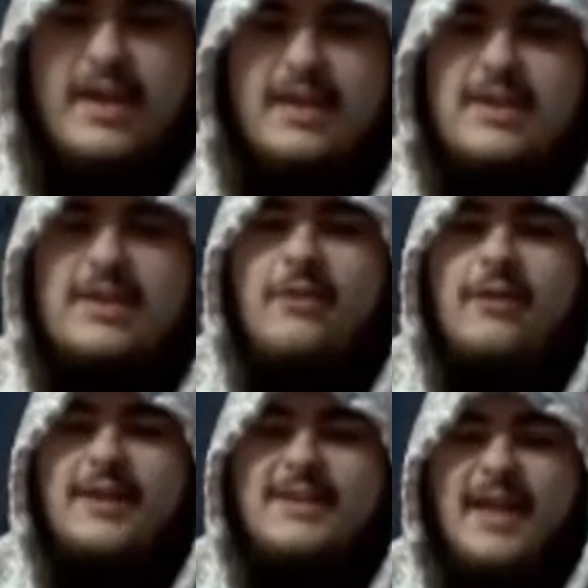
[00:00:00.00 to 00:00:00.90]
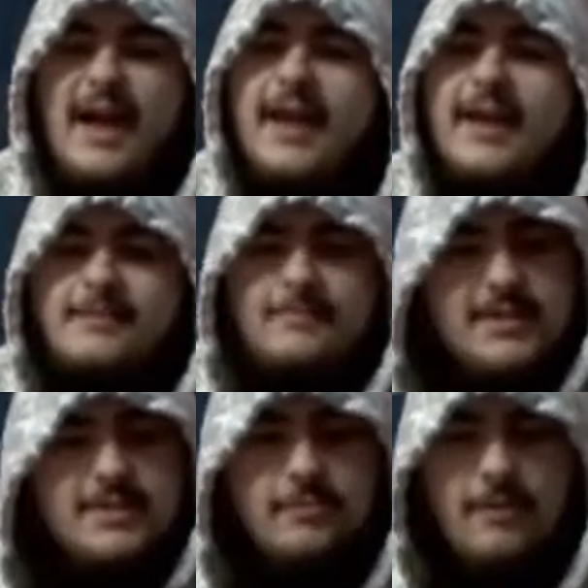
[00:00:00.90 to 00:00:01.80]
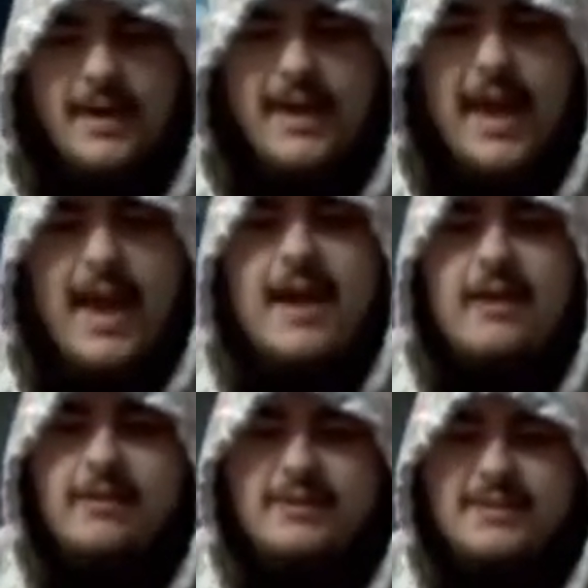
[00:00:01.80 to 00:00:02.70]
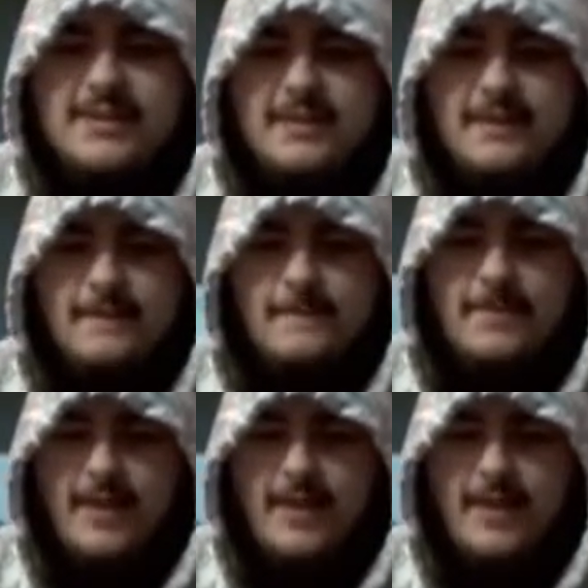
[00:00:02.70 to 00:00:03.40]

running out. Your time is running out. How